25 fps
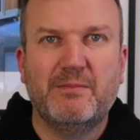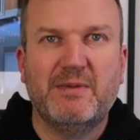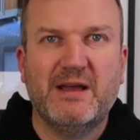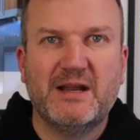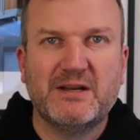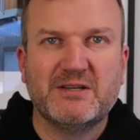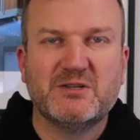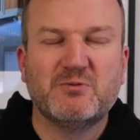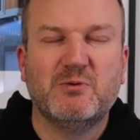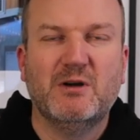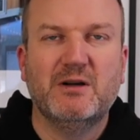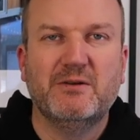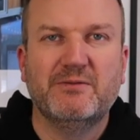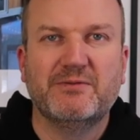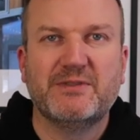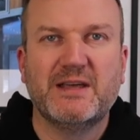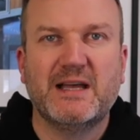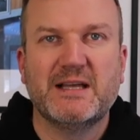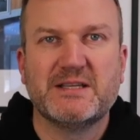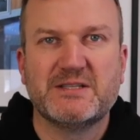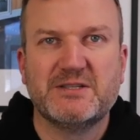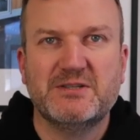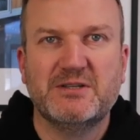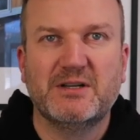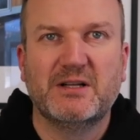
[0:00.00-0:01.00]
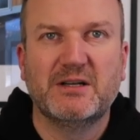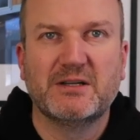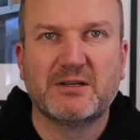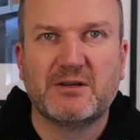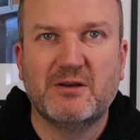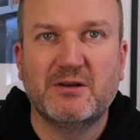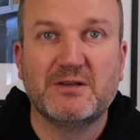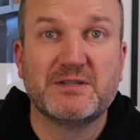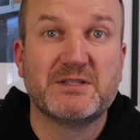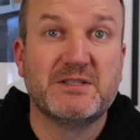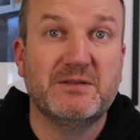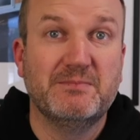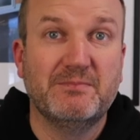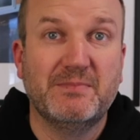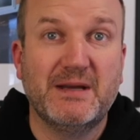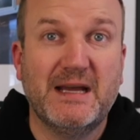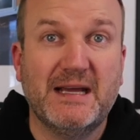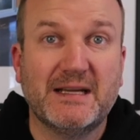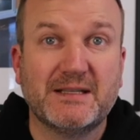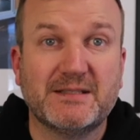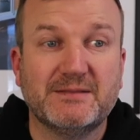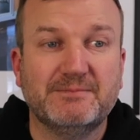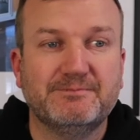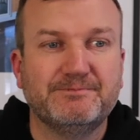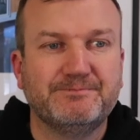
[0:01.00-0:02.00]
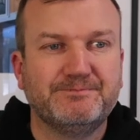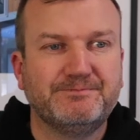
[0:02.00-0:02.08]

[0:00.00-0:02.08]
about a $12,000 cost impact.